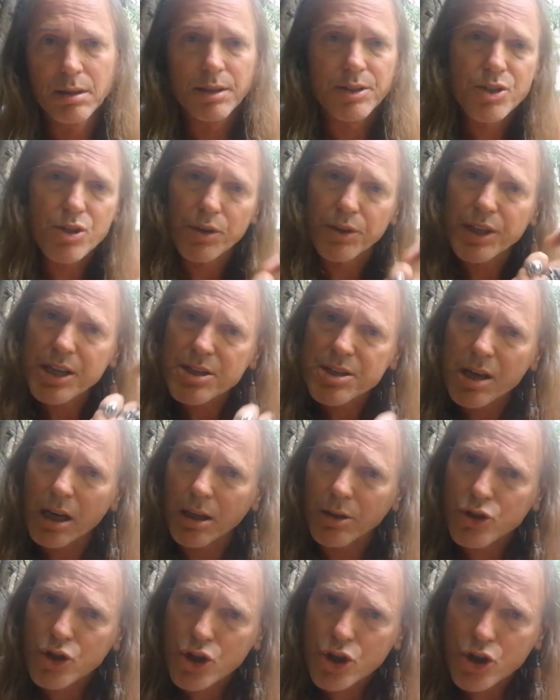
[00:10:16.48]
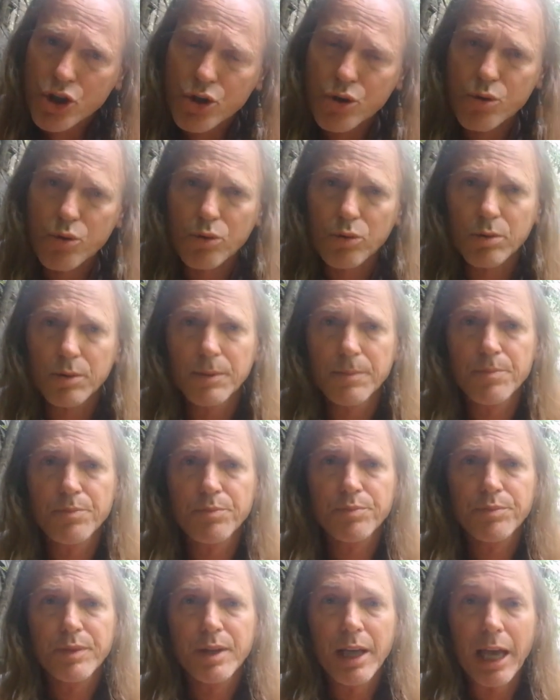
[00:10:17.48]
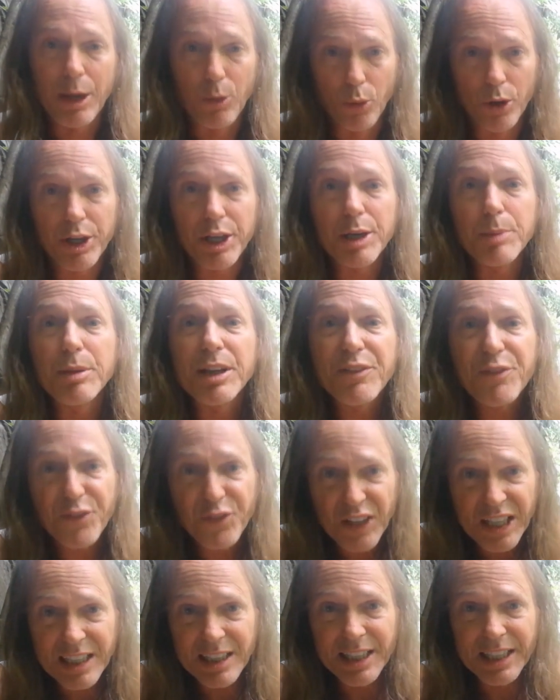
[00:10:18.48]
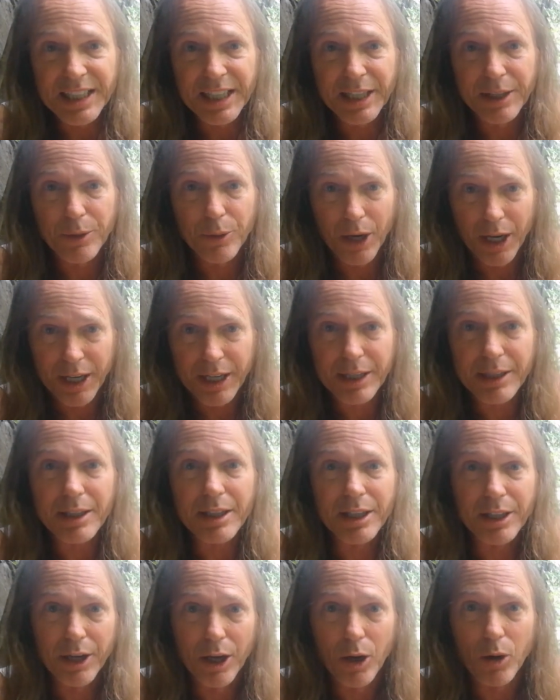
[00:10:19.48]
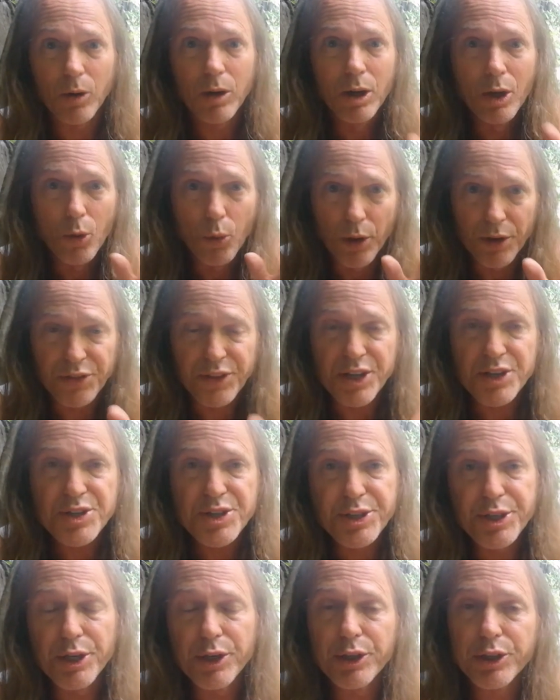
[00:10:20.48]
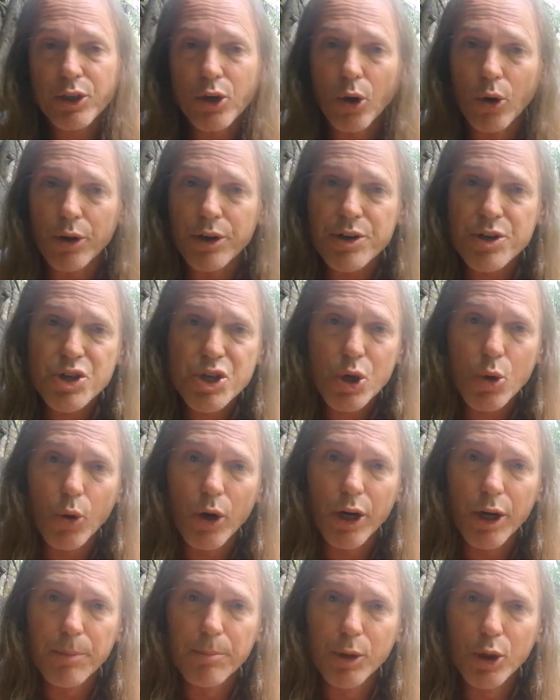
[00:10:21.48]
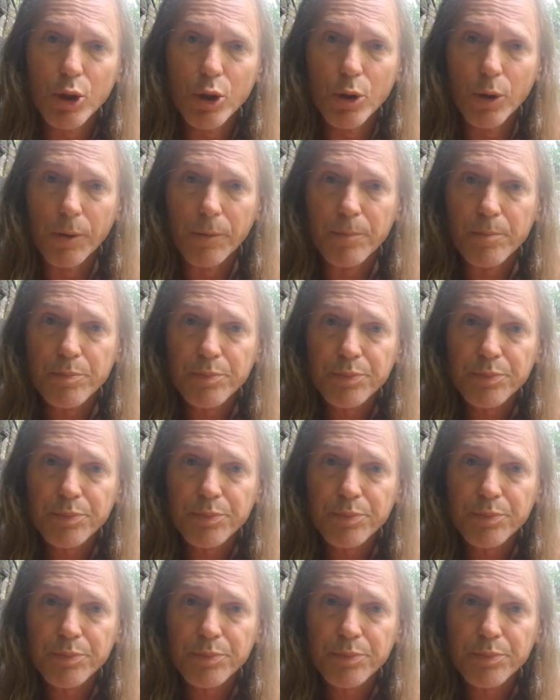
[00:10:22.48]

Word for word: So these are, and we're going to be feeling it, right? You know, with this third quarter square moon.